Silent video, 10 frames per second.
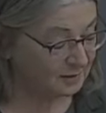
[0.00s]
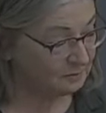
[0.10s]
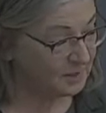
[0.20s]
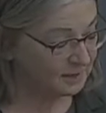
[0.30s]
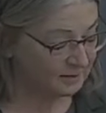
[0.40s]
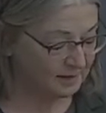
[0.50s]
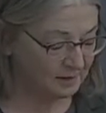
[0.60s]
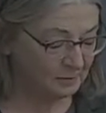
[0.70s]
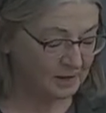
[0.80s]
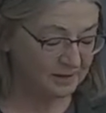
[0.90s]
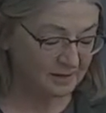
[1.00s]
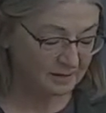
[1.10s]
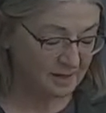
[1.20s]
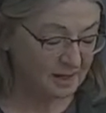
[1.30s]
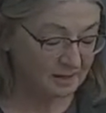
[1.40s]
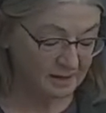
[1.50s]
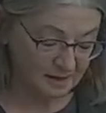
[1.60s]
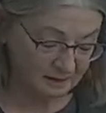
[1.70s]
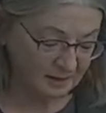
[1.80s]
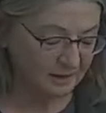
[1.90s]
Admittedly, we did
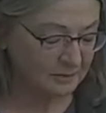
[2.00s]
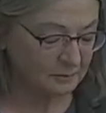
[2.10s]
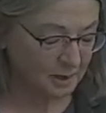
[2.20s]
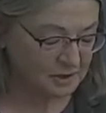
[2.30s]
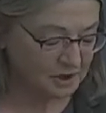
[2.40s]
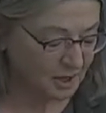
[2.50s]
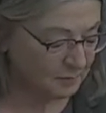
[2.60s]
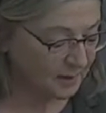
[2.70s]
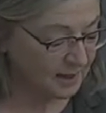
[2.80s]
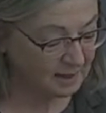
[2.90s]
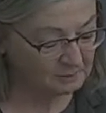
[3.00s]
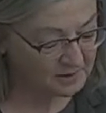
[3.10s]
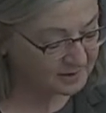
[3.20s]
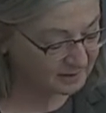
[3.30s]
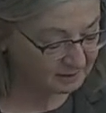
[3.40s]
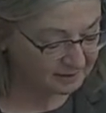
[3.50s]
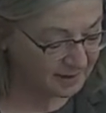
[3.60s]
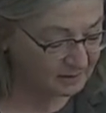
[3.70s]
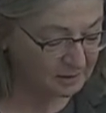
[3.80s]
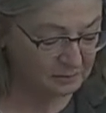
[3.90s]
giggle and bunch up, and I was singled
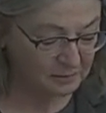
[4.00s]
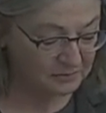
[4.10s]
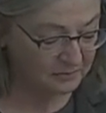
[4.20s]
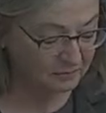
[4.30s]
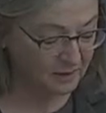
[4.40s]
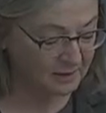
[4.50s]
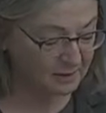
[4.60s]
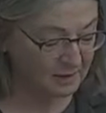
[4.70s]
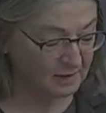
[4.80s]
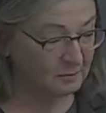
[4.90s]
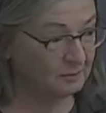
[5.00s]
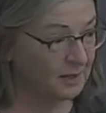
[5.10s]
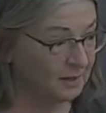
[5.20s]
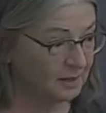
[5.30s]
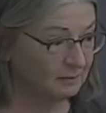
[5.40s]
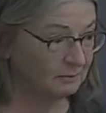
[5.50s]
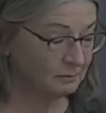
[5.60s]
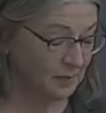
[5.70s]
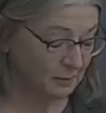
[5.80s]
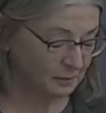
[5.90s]
out and put in front, making
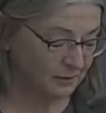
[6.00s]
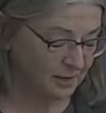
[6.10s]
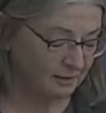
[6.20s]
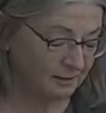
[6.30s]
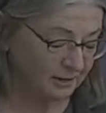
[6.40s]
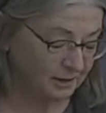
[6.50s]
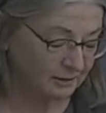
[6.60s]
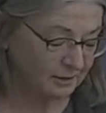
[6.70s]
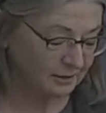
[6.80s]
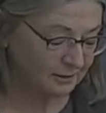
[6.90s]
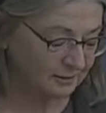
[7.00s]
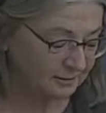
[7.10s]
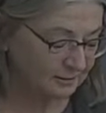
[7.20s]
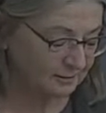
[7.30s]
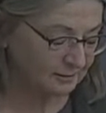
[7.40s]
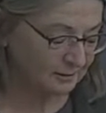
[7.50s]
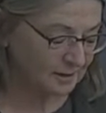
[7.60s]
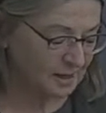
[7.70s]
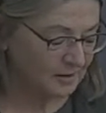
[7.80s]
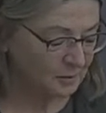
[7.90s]
memory clearer.
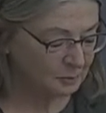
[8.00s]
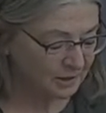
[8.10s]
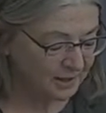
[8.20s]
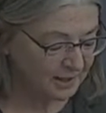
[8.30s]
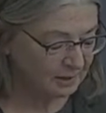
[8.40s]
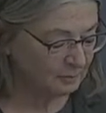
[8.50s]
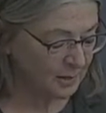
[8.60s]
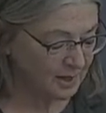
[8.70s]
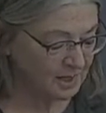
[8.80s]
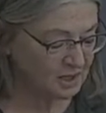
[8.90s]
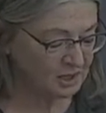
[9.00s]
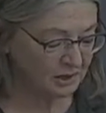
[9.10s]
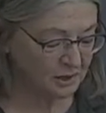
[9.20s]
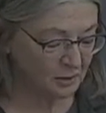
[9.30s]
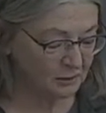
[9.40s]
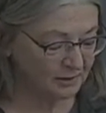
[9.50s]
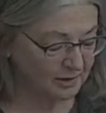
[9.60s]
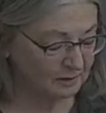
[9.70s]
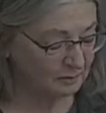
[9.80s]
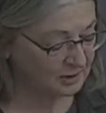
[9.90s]
The plain beige
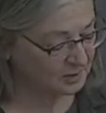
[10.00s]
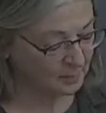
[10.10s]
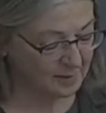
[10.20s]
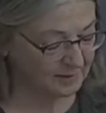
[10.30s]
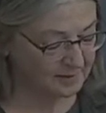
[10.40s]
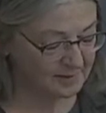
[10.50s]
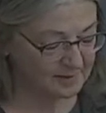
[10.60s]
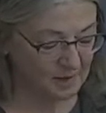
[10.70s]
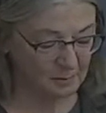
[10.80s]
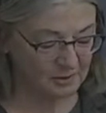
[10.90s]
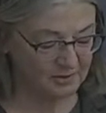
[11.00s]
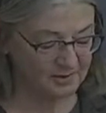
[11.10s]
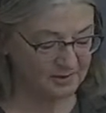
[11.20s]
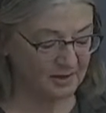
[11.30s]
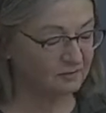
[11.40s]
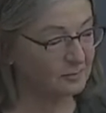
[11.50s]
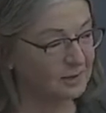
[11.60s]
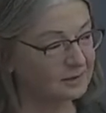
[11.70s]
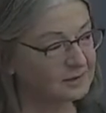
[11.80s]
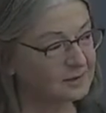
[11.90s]
linoleum, despite its stubborn scuff
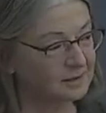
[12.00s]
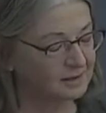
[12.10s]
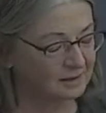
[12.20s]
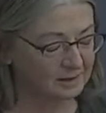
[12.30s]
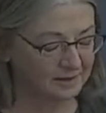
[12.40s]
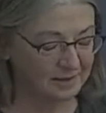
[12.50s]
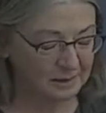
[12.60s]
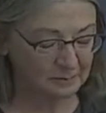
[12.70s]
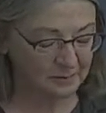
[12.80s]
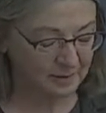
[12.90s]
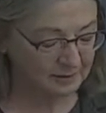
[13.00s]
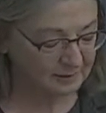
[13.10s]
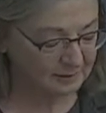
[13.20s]
marks, gleamed.